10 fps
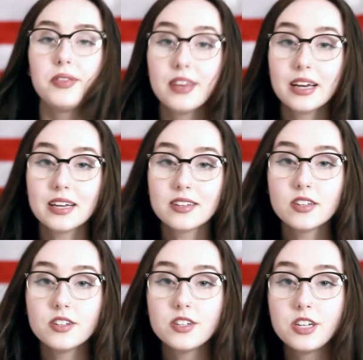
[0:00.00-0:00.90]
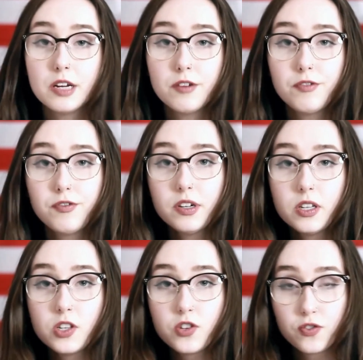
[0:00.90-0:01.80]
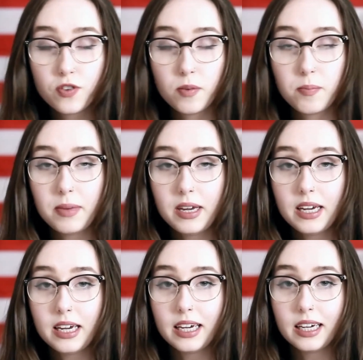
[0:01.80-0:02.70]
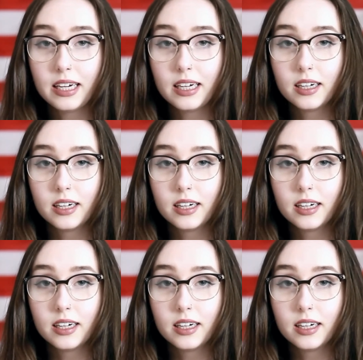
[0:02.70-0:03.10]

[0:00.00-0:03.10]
there's a difference for me.